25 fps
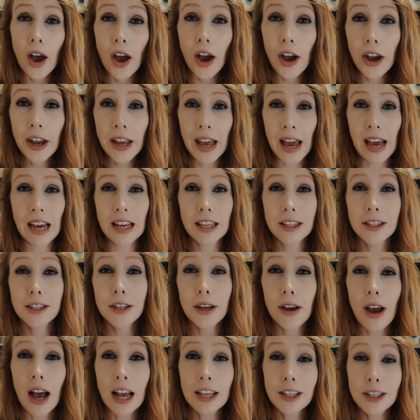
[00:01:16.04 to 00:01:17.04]
Okay,
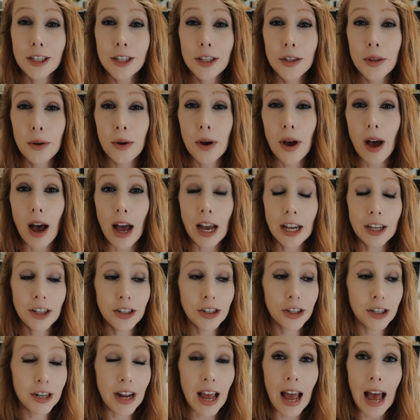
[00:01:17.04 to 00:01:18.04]
so I just thought I
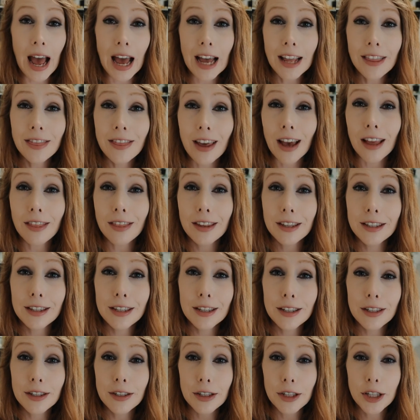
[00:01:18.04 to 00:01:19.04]
should add that this
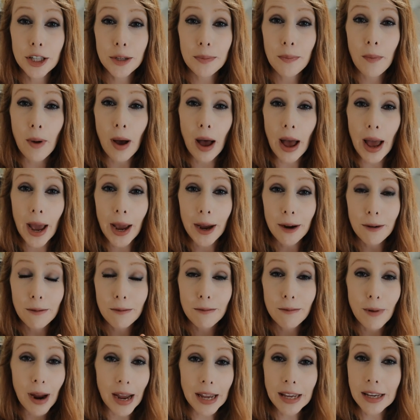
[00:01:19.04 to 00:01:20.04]
is just my
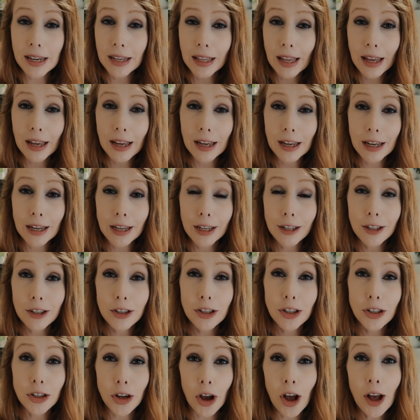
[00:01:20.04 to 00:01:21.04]
regular
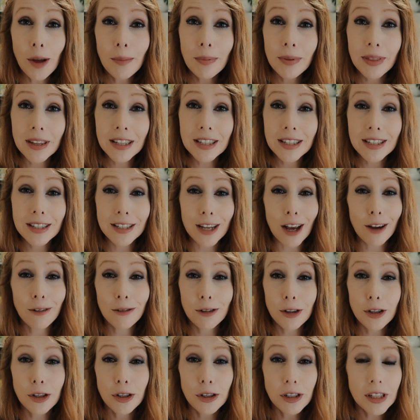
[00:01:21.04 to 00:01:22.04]
shop. This
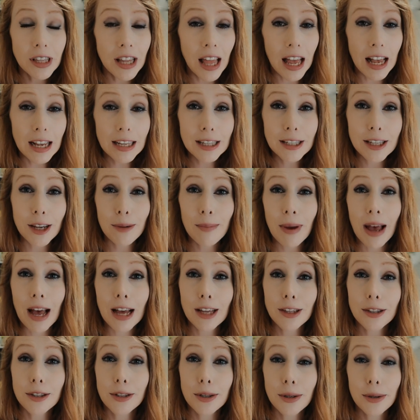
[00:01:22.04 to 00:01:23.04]
stuff should last
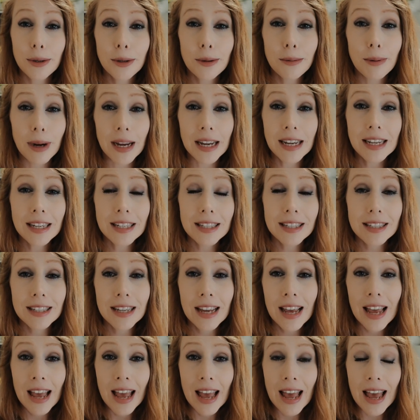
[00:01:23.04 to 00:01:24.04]
about 2 weeks,
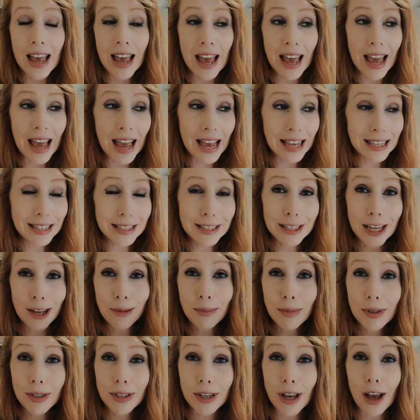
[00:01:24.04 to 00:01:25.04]
and
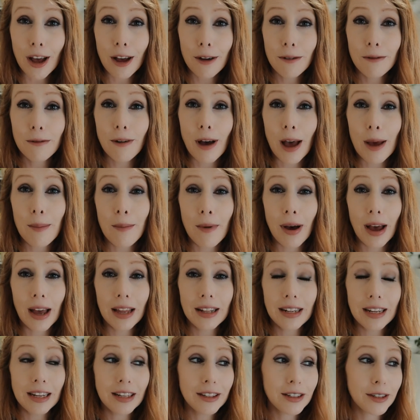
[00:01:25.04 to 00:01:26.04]
some stuff I
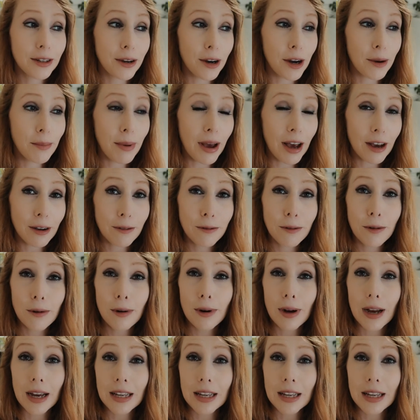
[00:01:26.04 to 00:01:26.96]
might need to go back for,